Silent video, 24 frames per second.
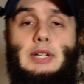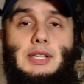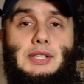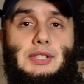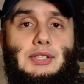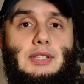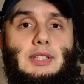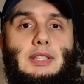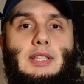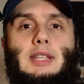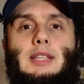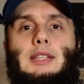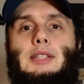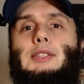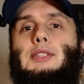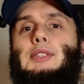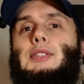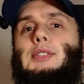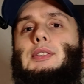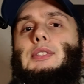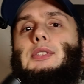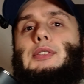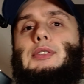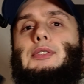
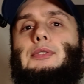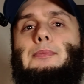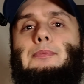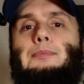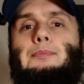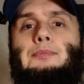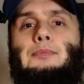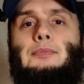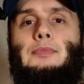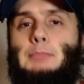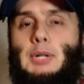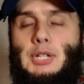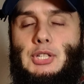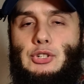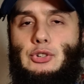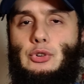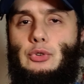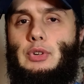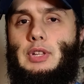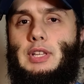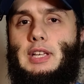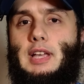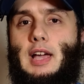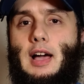resinous
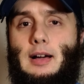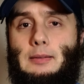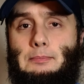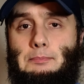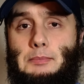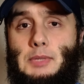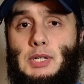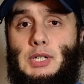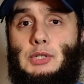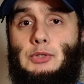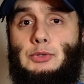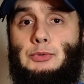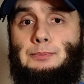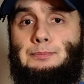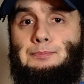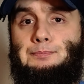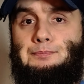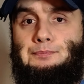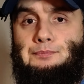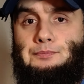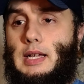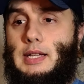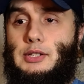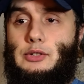patchouli combo
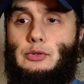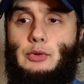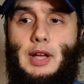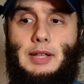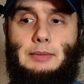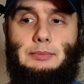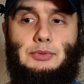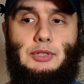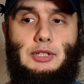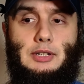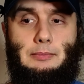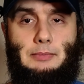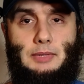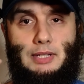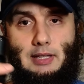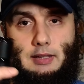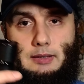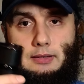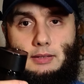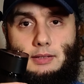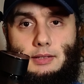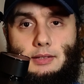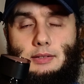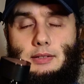is quite
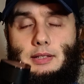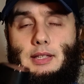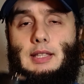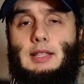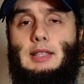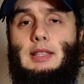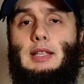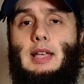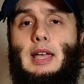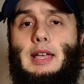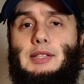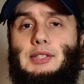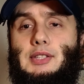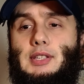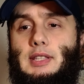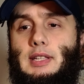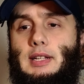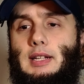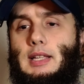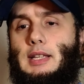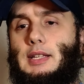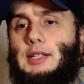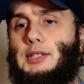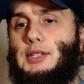prominent in Asad
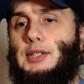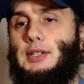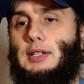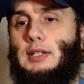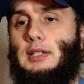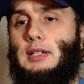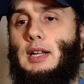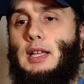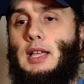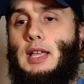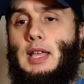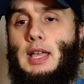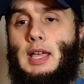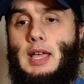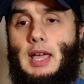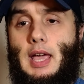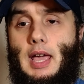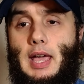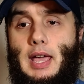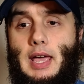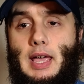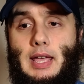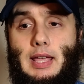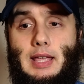Elixir
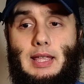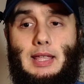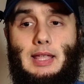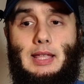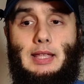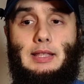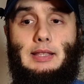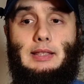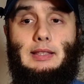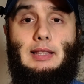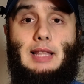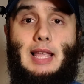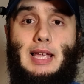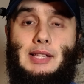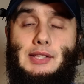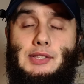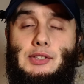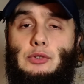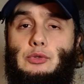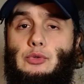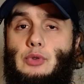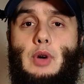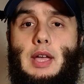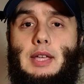and
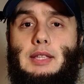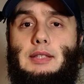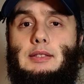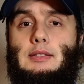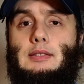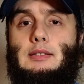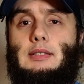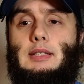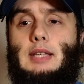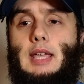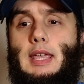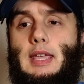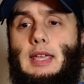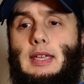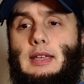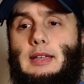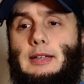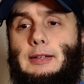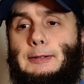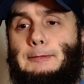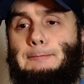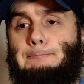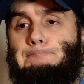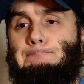lasts quite
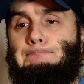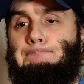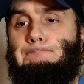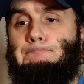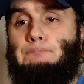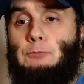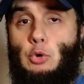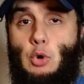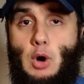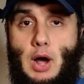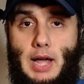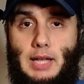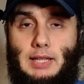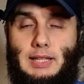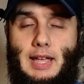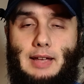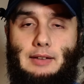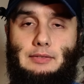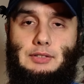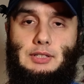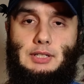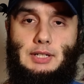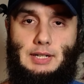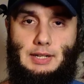a while
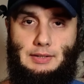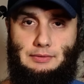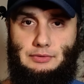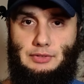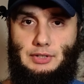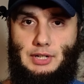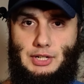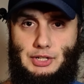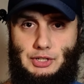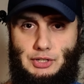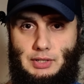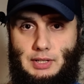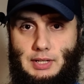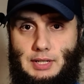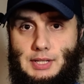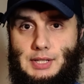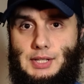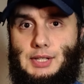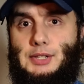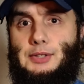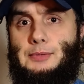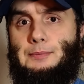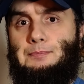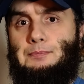after the
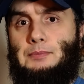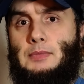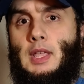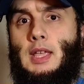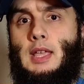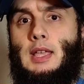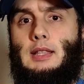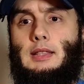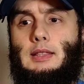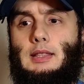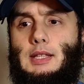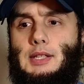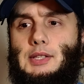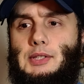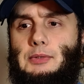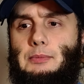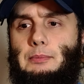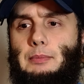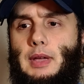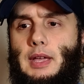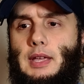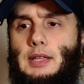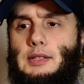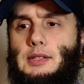freshness
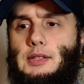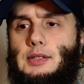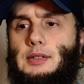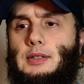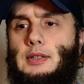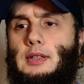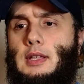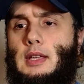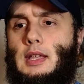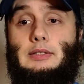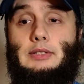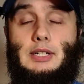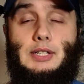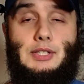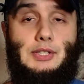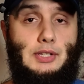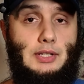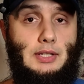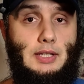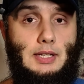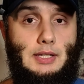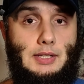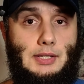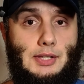dissipates. The
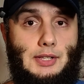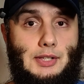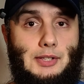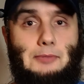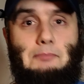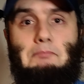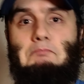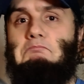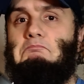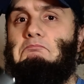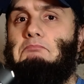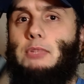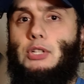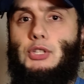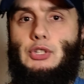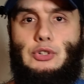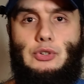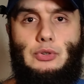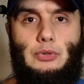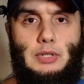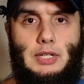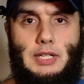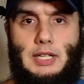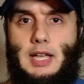resinous
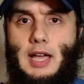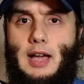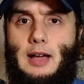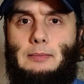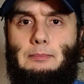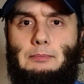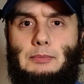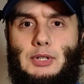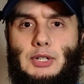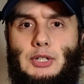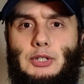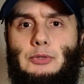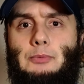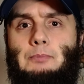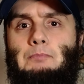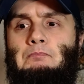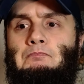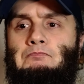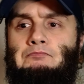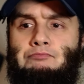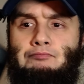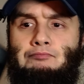patchouli combo